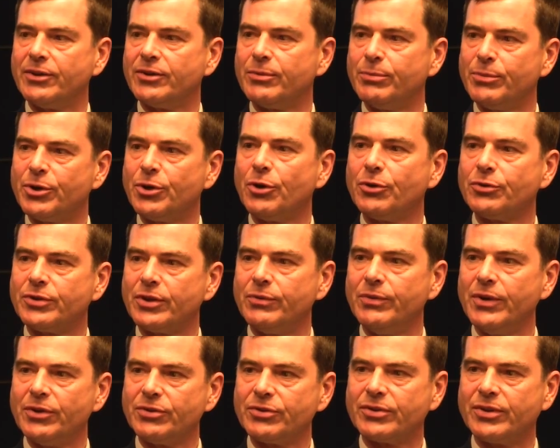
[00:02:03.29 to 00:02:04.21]
So because the
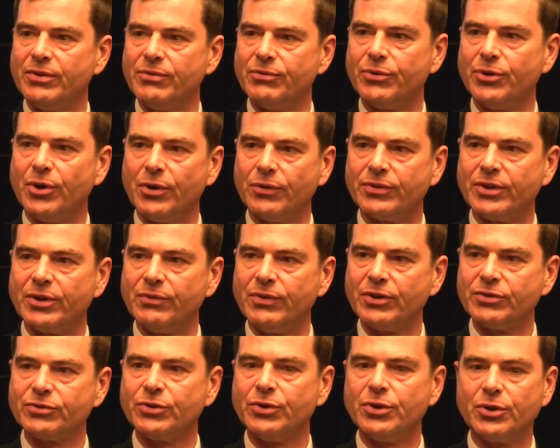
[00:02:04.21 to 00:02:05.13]
risk involved, the
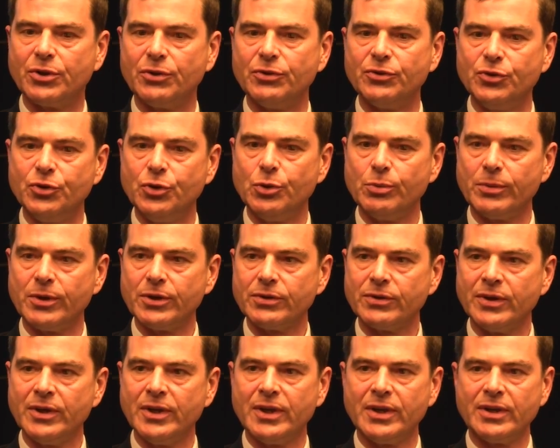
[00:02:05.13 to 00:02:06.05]
risk to the consumer,
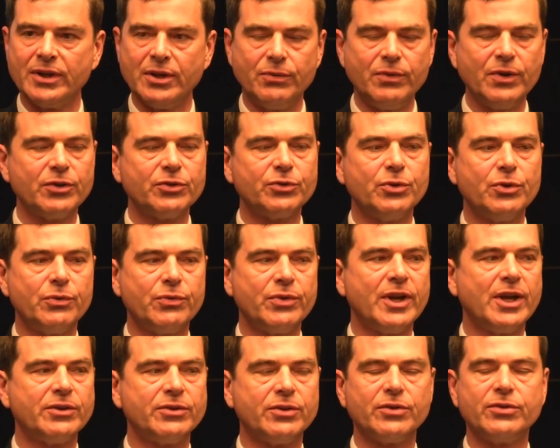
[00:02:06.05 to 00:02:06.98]
the risk to the
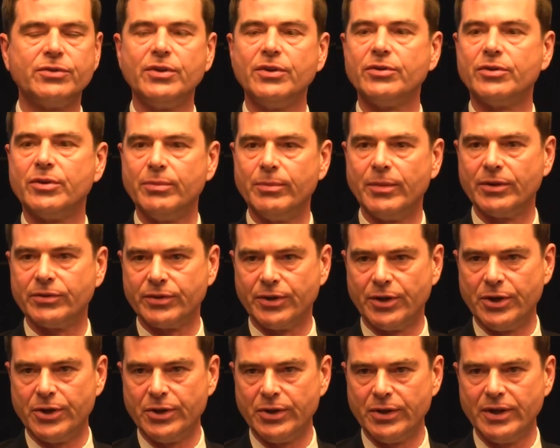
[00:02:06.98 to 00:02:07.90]
financial system as a
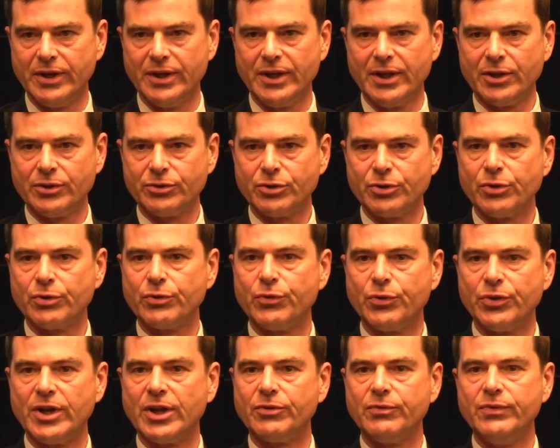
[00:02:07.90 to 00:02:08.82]
whole. So
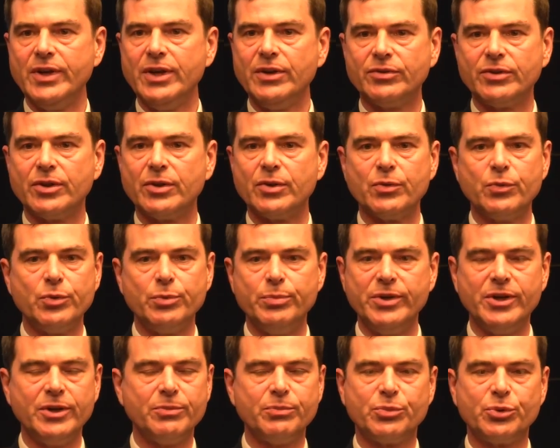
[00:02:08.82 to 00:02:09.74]
for that reason, it would
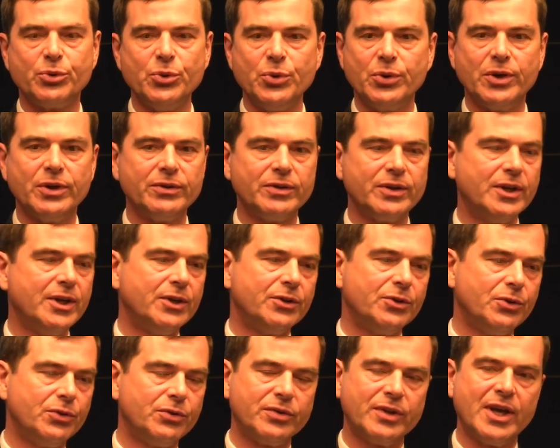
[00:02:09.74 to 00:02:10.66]
be imprudent
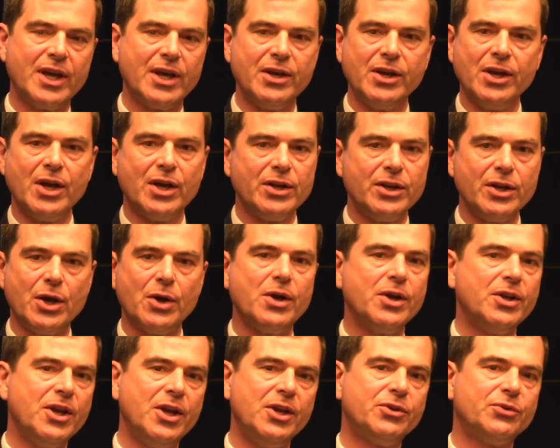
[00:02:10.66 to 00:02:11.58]
to say, no,
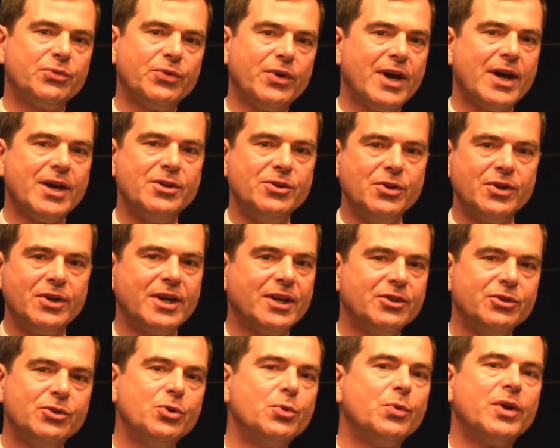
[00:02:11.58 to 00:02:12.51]
it's fine, you can
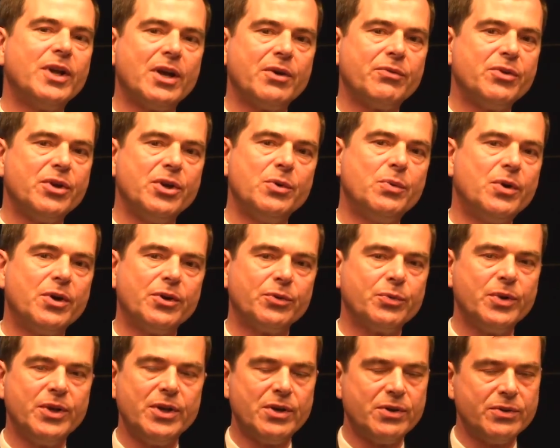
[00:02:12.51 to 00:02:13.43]
do whatever you want.
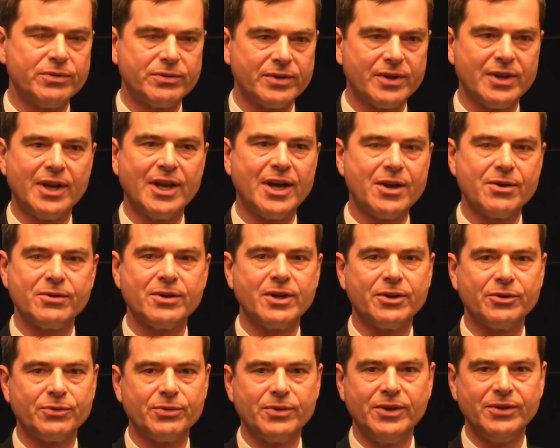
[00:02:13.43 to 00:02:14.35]
We don't allow
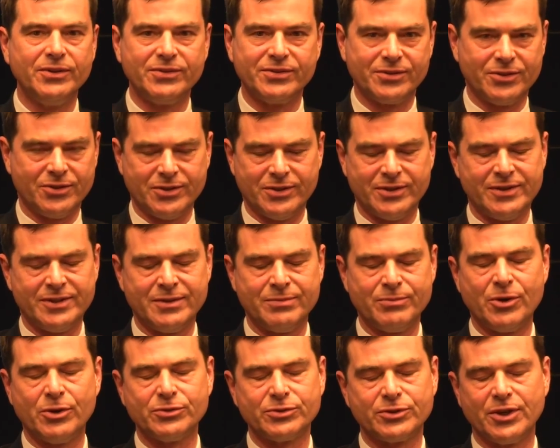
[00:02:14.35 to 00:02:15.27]
countries, or
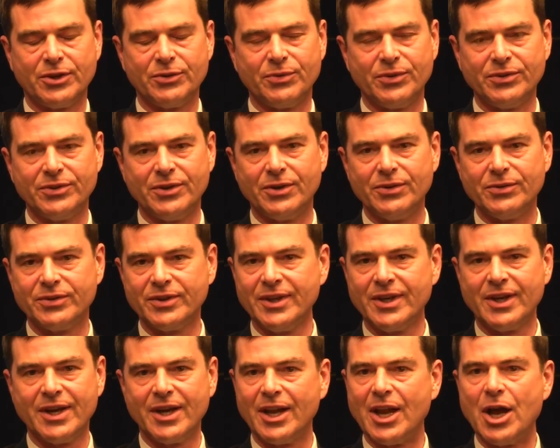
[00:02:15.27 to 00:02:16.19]
most countries don't
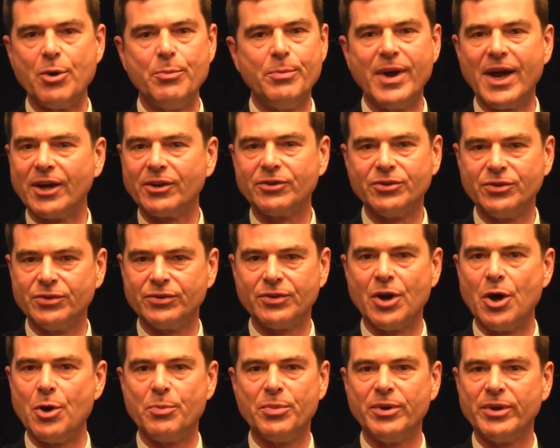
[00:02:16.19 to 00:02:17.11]
allow banks to
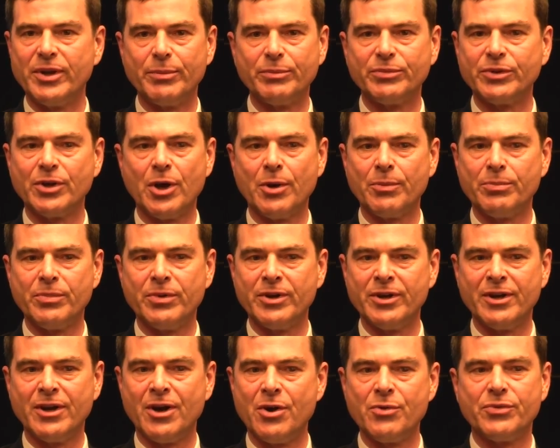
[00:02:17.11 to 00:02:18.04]
open them up
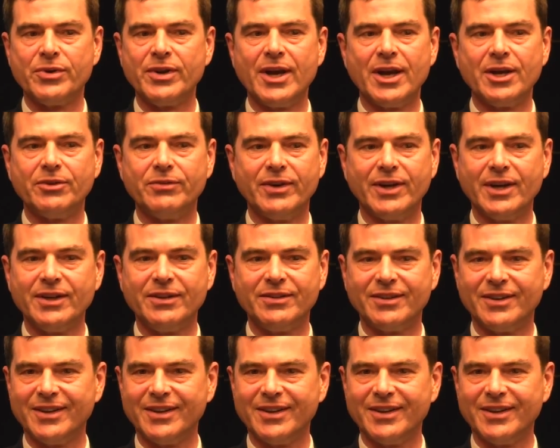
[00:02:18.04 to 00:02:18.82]
overnight, right?